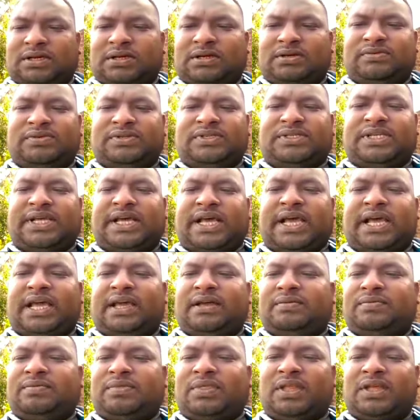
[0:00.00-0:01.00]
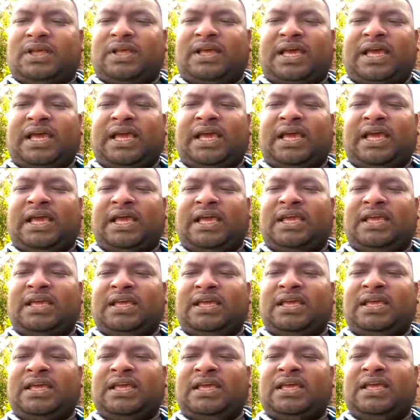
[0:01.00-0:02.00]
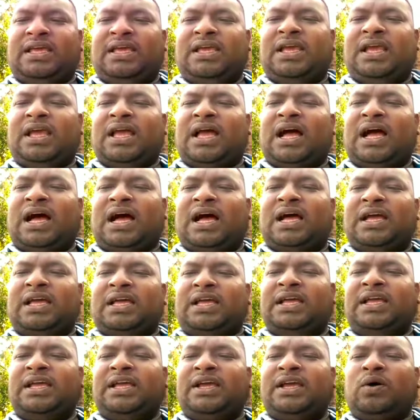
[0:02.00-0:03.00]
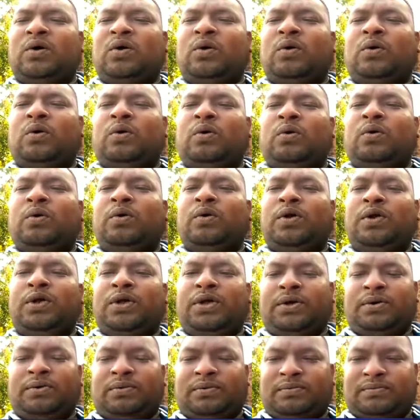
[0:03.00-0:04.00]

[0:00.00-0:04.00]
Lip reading: We say A, E, I, O, U.